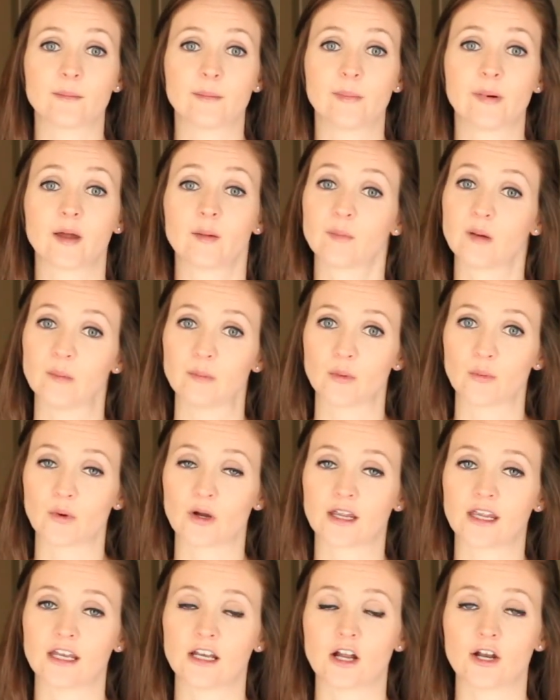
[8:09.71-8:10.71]
but people
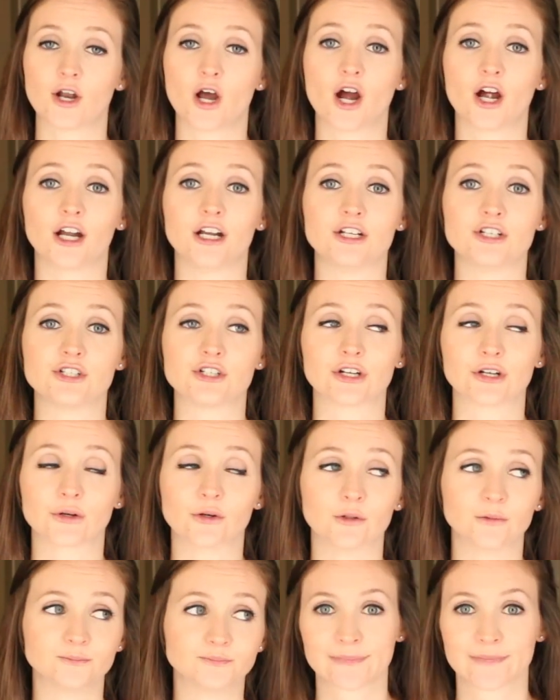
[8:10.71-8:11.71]
working on R in
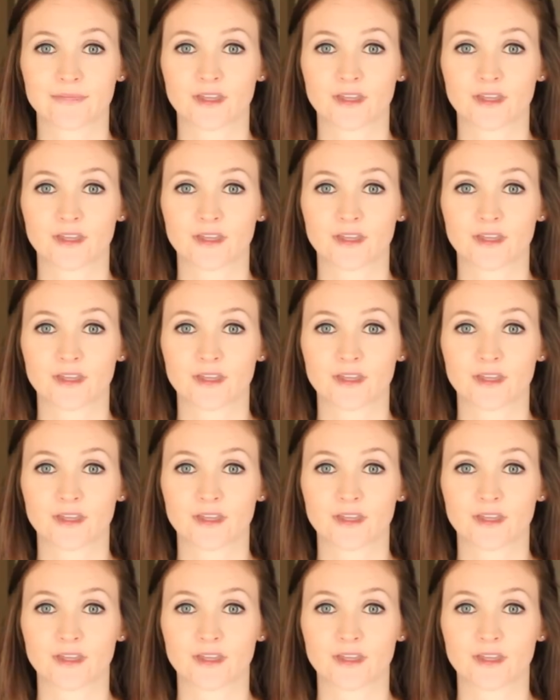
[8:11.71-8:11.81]
general.